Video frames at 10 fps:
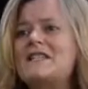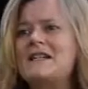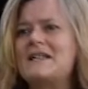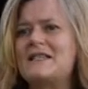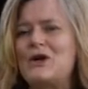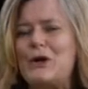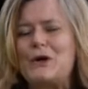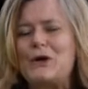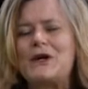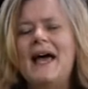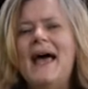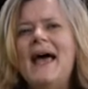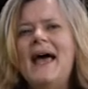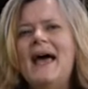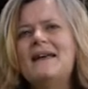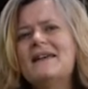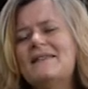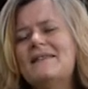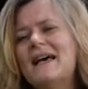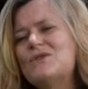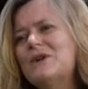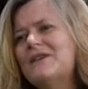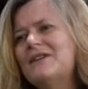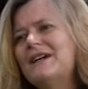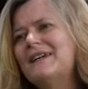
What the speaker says: gets heard? And I think that's where